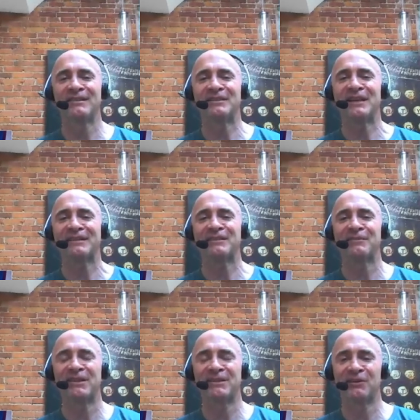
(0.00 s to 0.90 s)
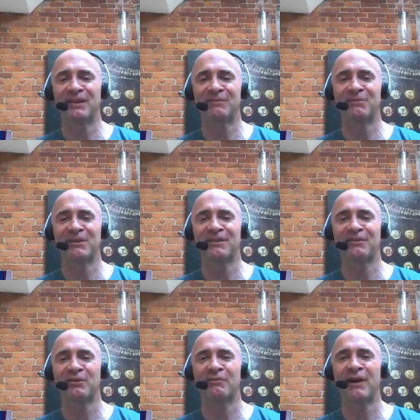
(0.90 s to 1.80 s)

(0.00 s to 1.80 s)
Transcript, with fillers: detective series with a sort of